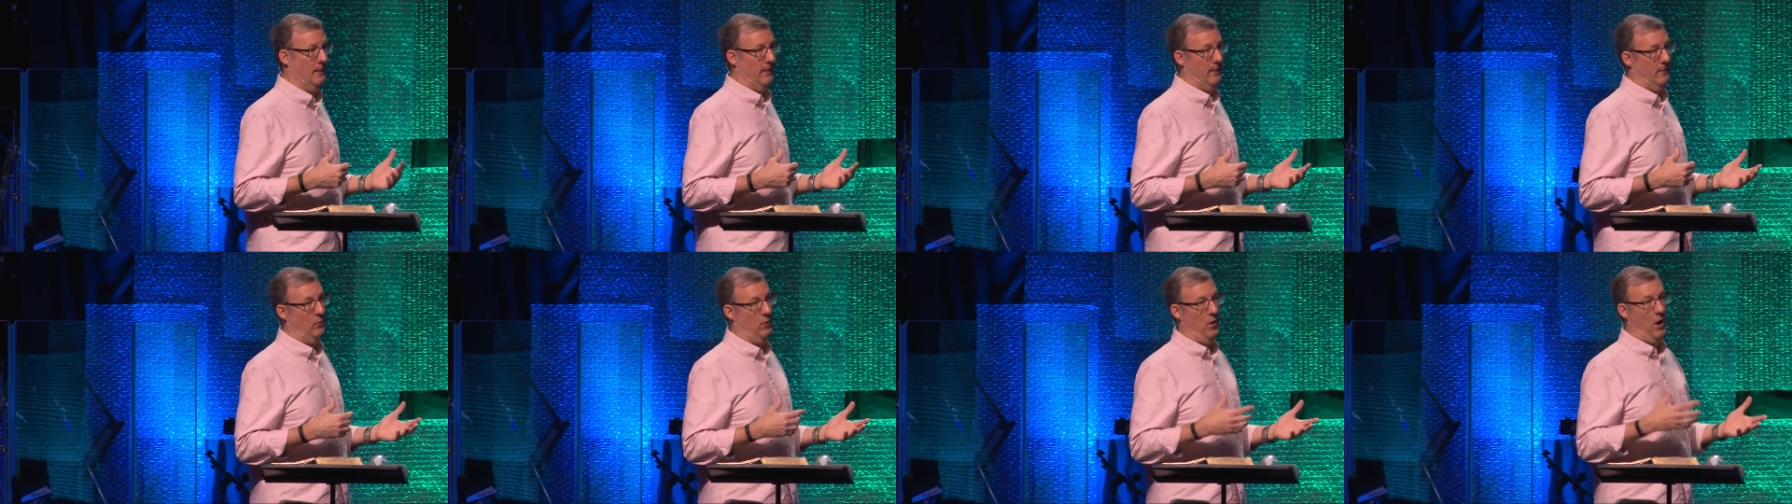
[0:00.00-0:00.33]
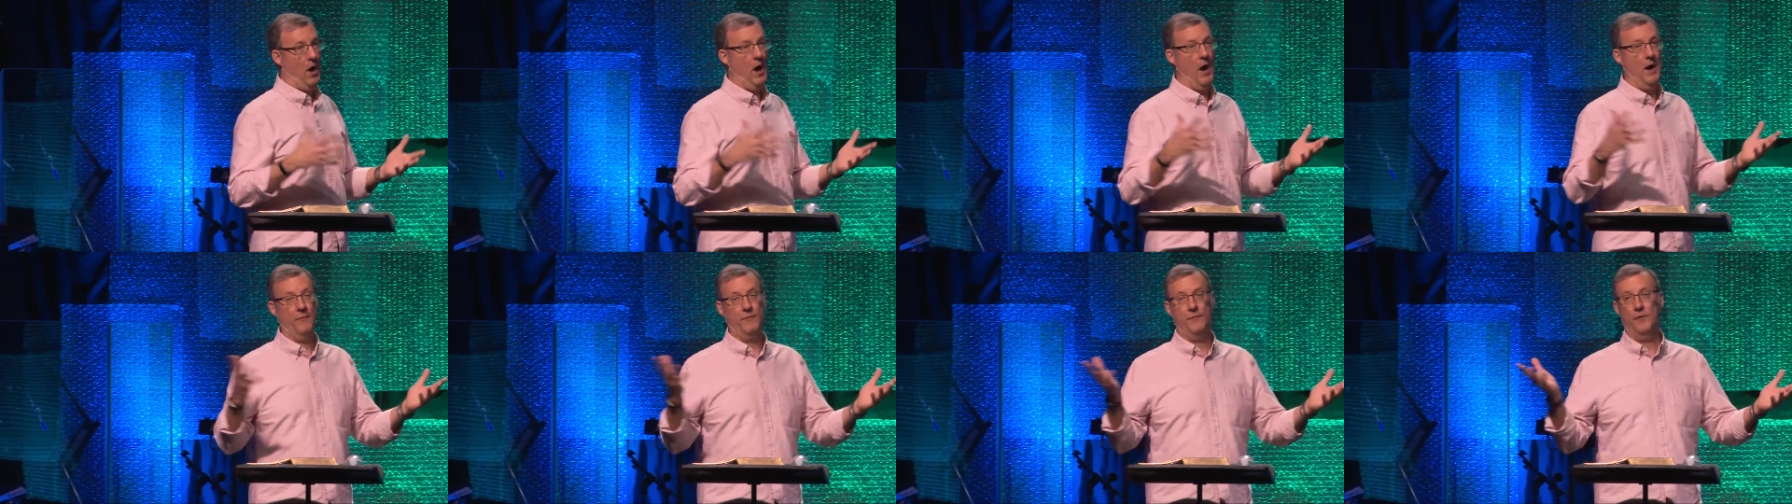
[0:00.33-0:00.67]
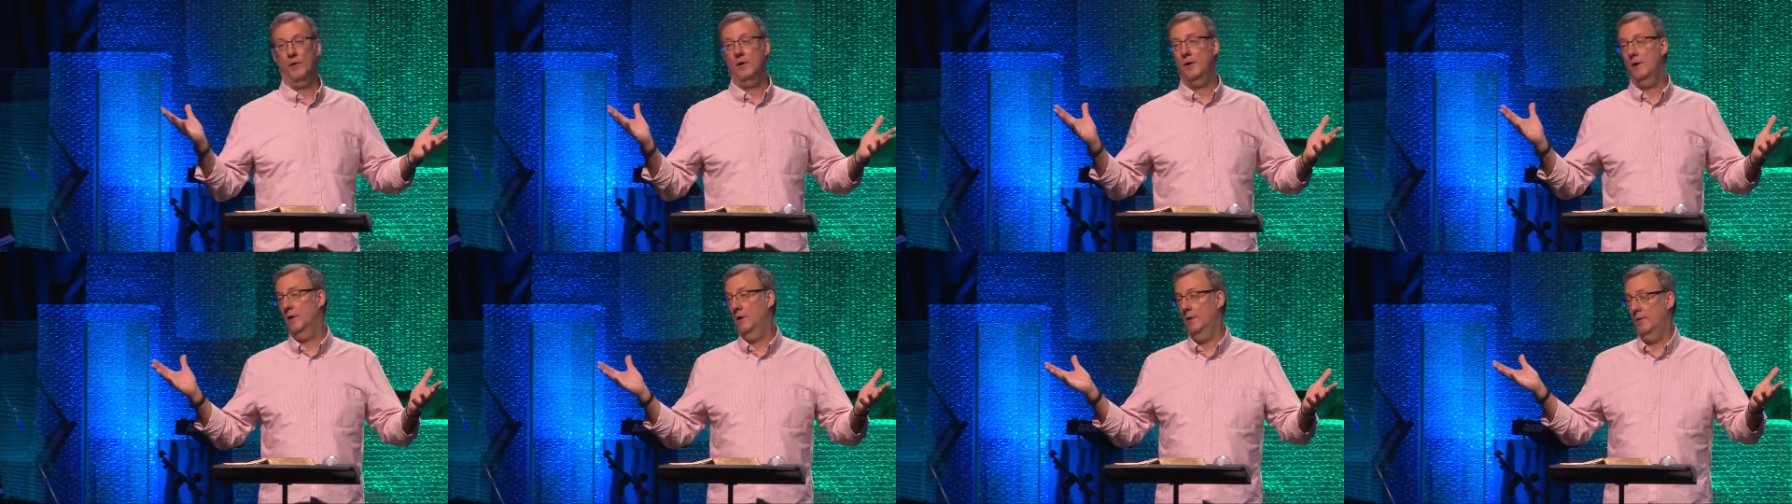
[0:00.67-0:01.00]
will
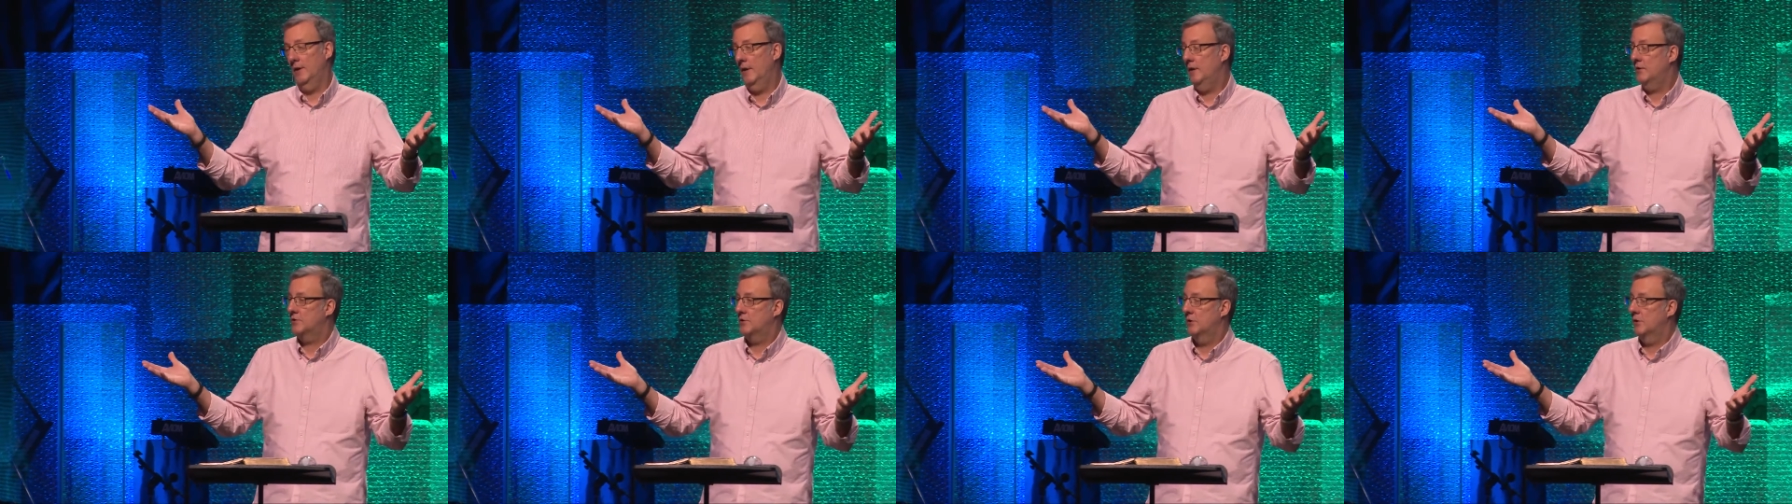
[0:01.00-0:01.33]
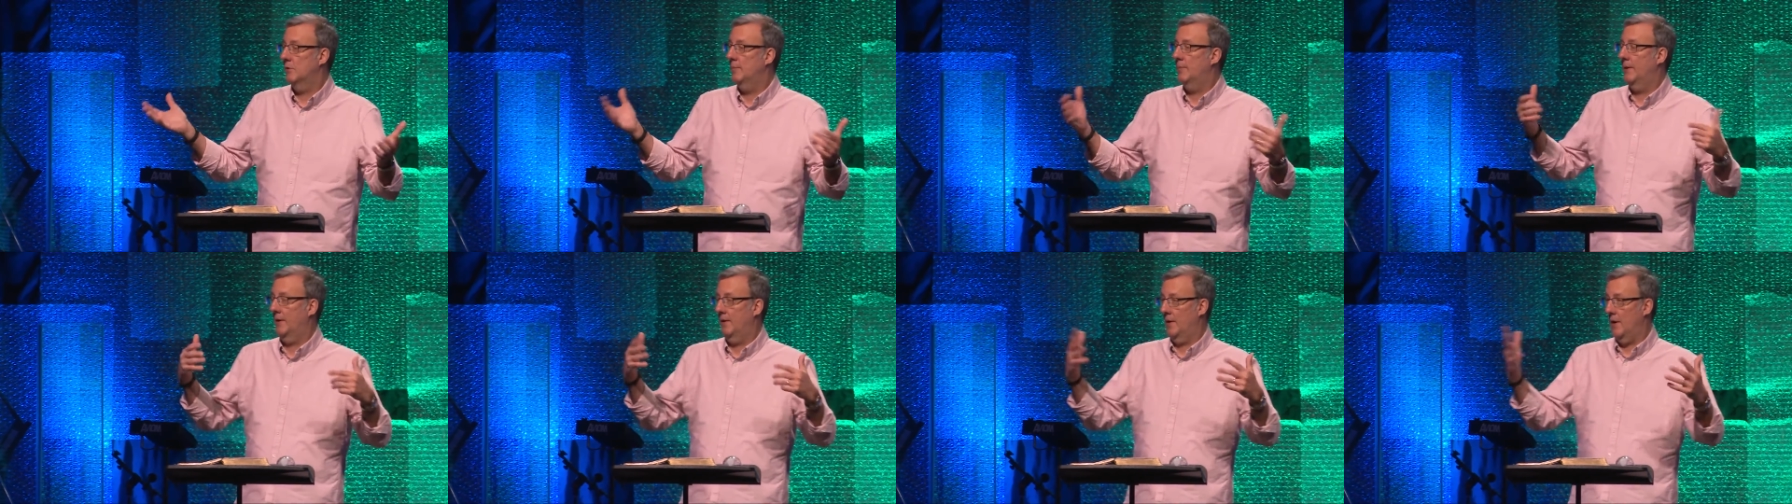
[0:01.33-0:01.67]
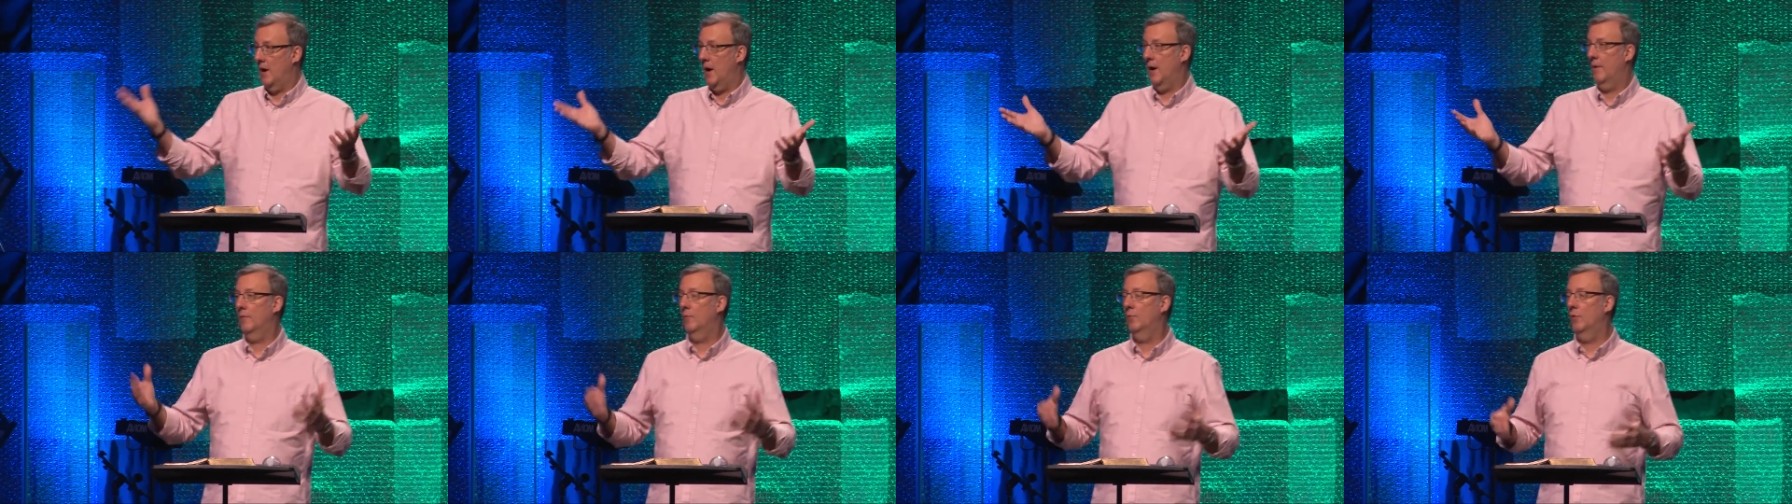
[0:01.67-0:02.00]
offer, you don't need to, but
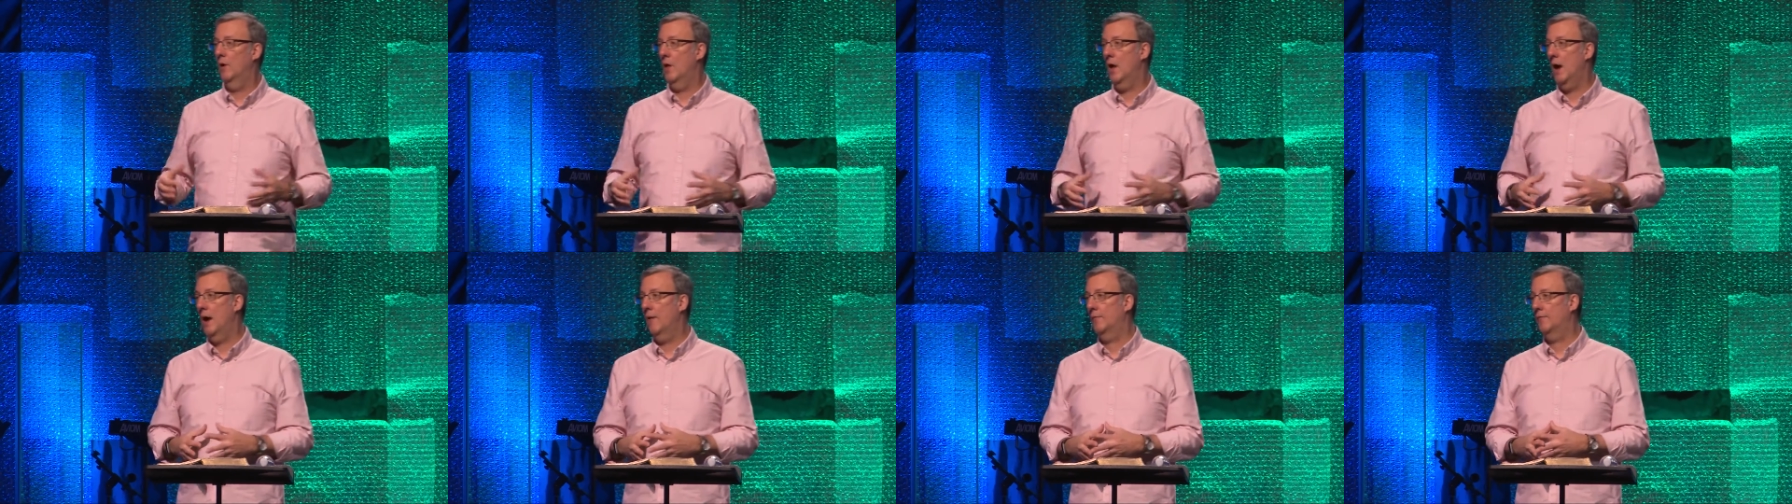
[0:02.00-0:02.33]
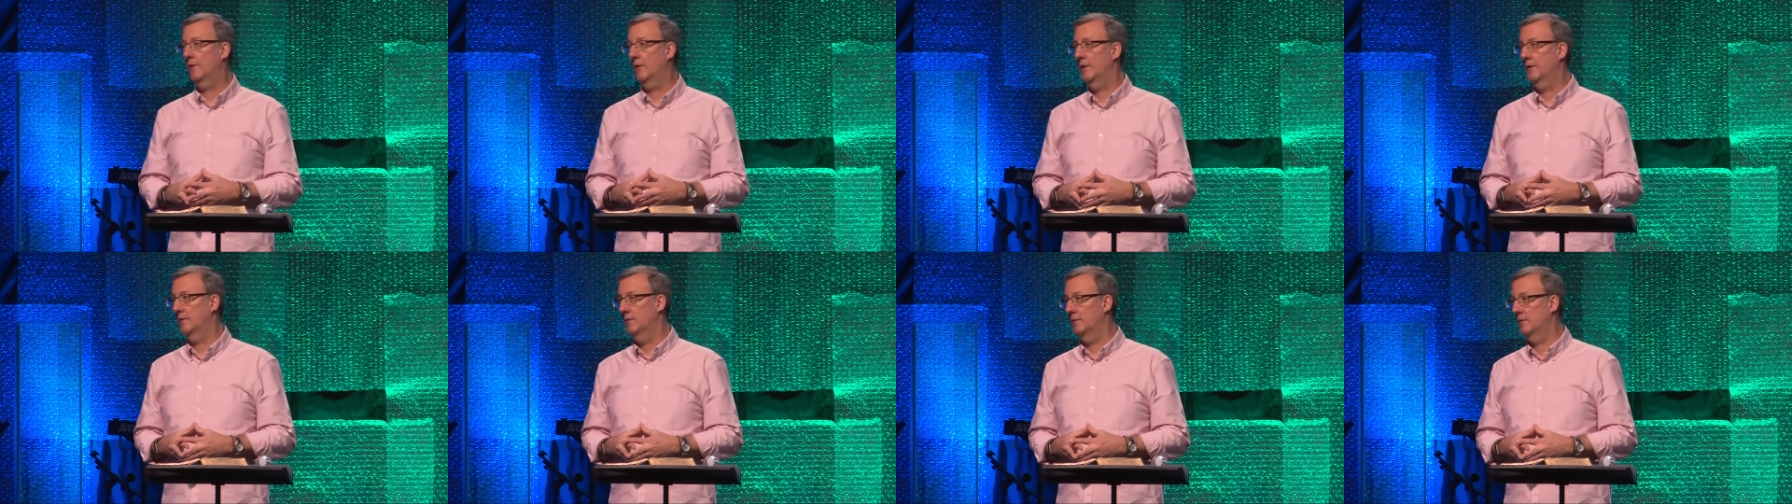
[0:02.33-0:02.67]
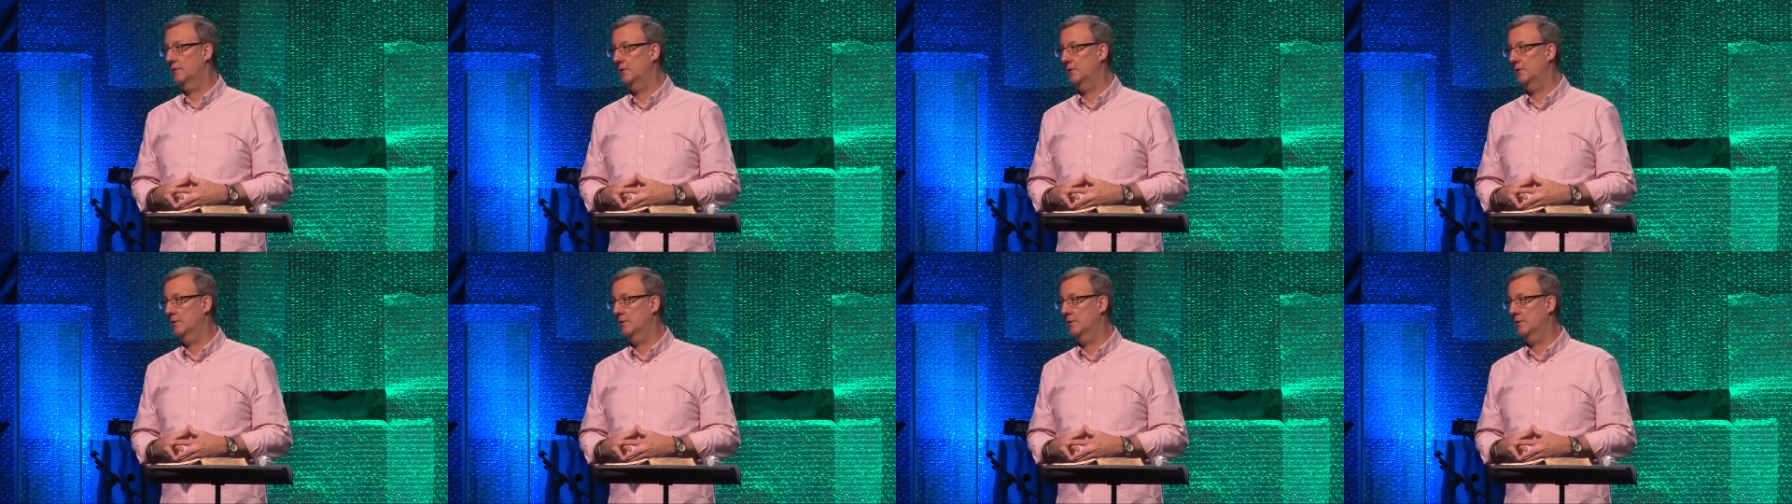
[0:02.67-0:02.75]
uh, will offer to,